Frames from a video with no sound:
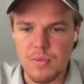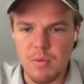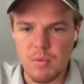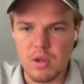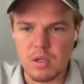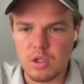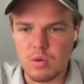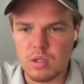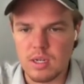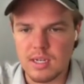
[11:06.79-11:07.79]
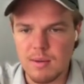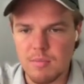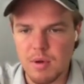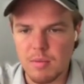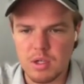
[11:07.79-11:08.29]
and then we can choose a time to
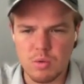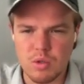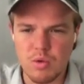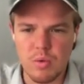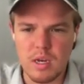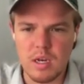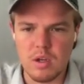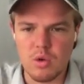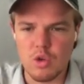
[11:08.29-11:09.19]
publish, which you don't really need to do.